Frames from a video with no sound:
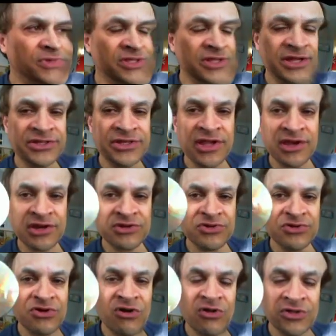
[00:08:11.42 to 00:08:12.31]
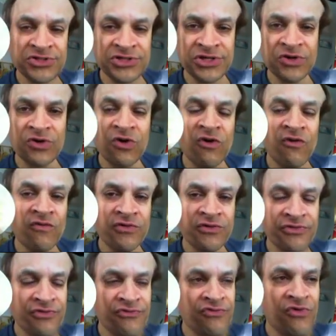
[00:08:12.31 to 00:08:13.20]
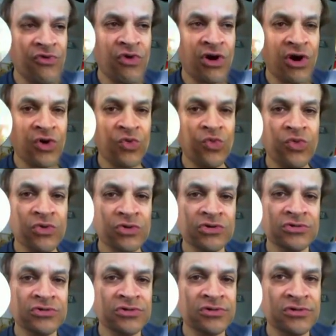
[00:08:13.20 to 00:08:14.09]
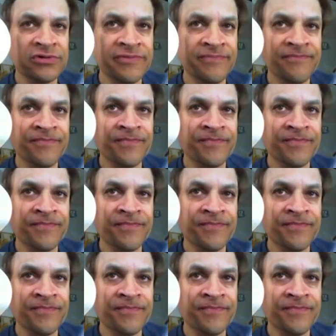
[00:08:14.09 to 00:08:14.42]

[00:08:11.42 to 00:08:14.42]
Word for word: let technology overthrow our world